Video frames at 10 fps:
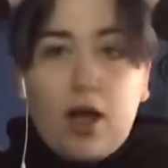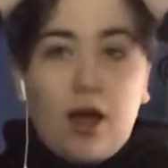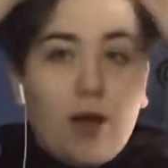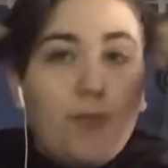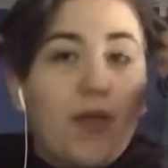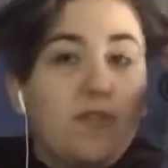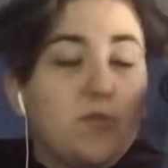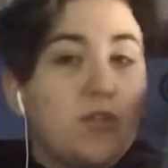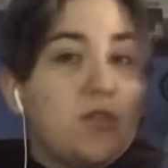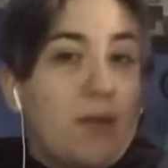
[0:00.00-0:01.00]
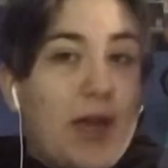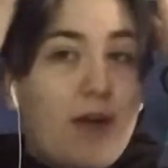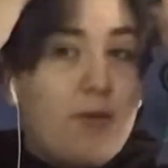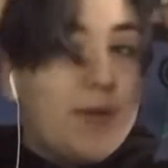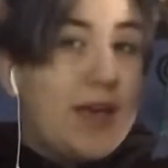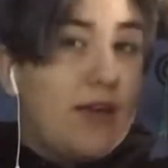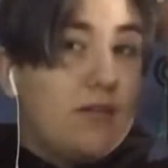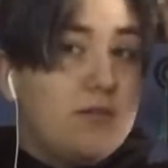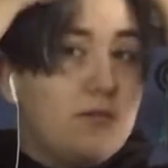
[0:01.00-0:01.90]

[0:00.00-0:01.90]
I've switched my hair up again.